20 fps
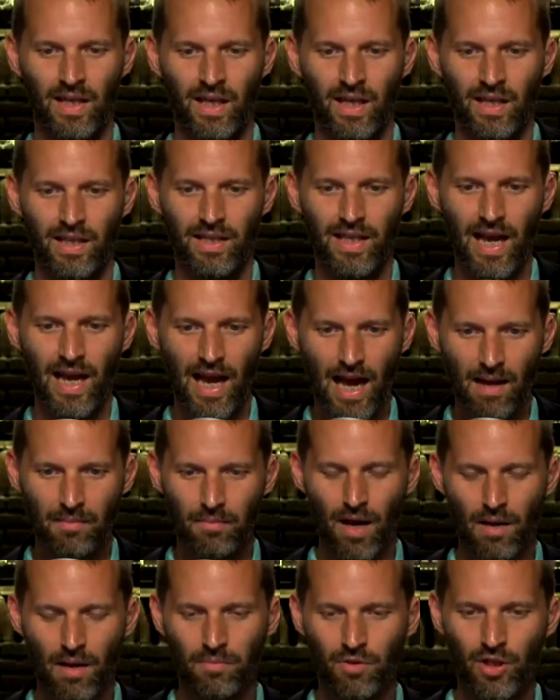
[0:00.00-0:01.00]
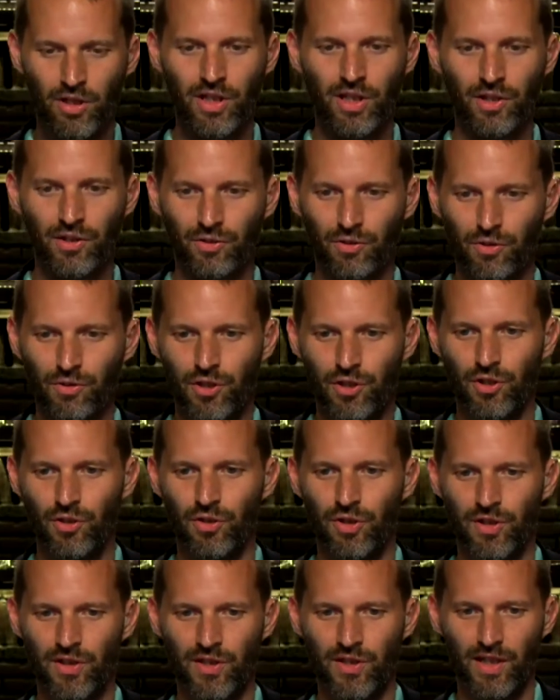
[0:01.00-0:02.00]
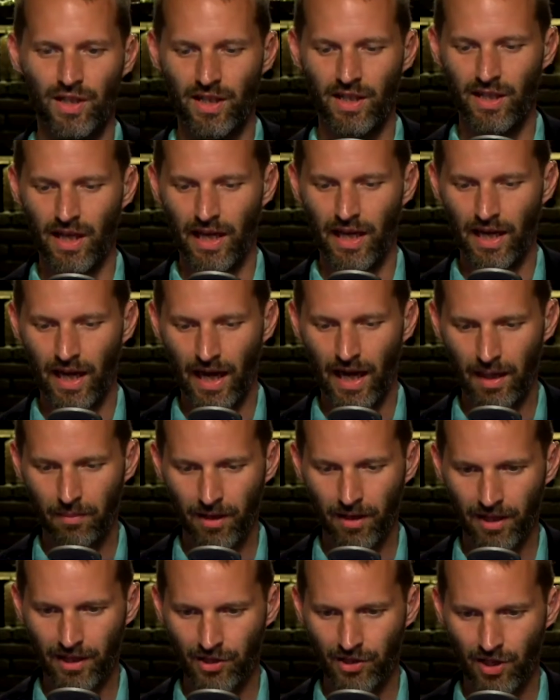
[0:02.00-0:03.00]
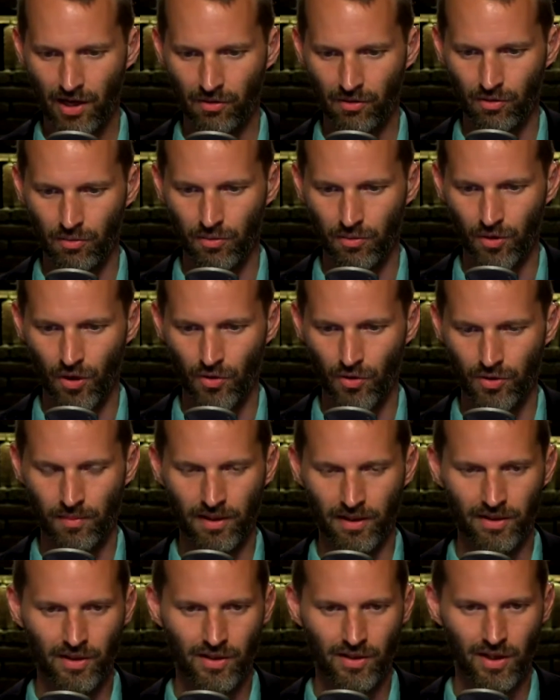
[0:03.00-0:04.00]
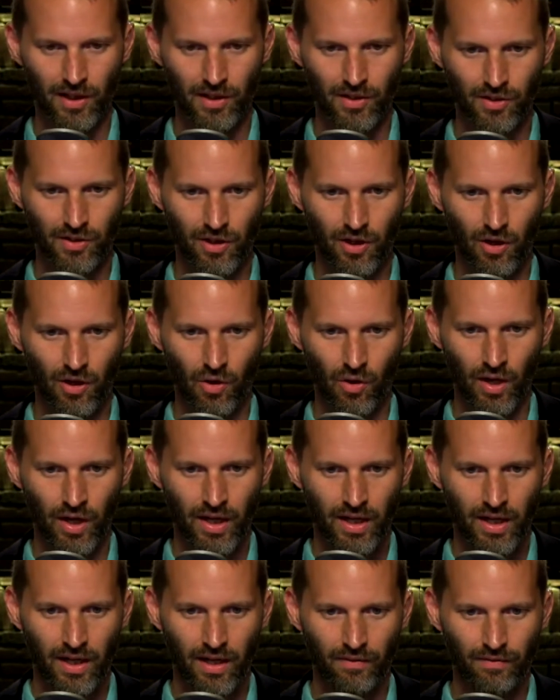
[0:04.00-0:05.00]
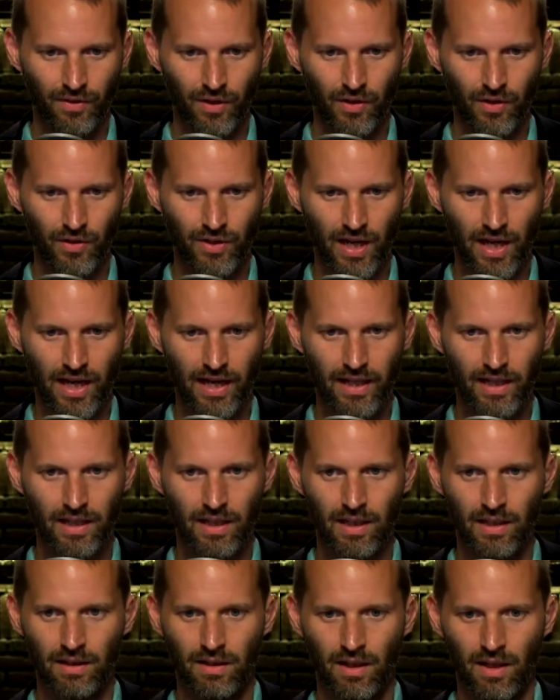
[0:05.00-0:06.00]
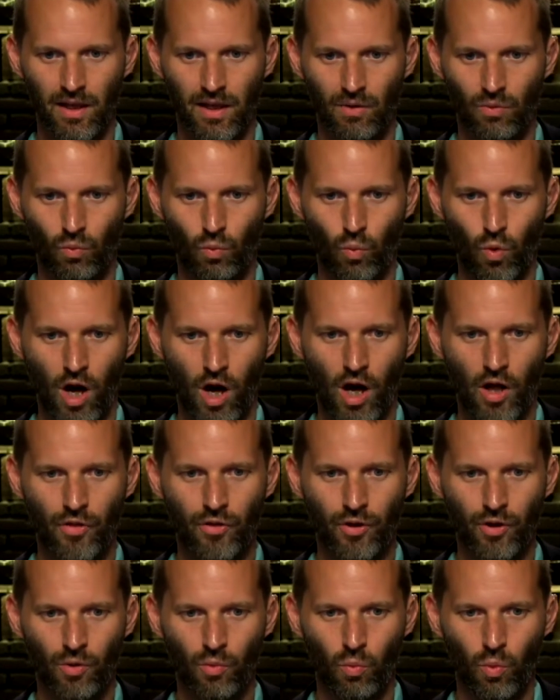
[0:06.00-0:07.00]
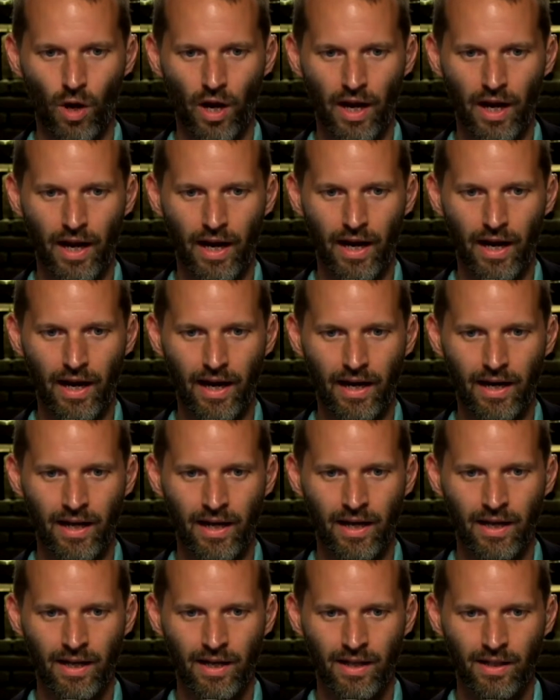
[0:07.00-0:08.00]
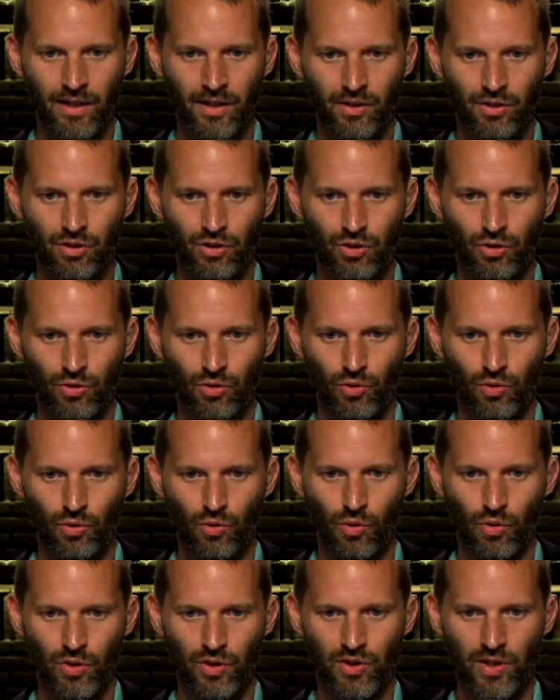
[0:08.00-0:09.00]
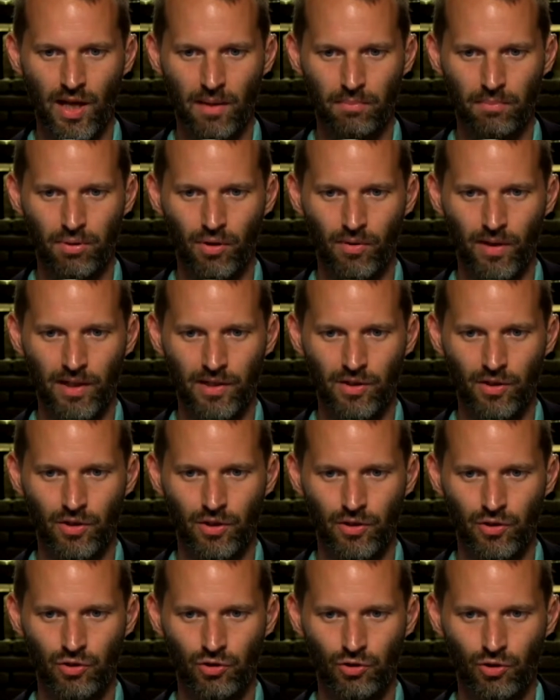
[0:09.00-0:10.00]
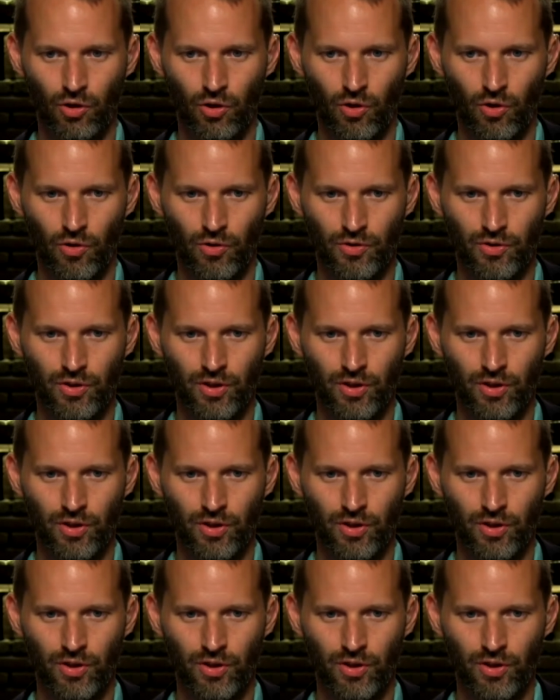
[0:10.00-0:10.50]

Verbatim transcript: Yeah, I'm I'm looking through too to see, and anybody in the chat room who knows about this, let us know if there's any other way to set parental controls.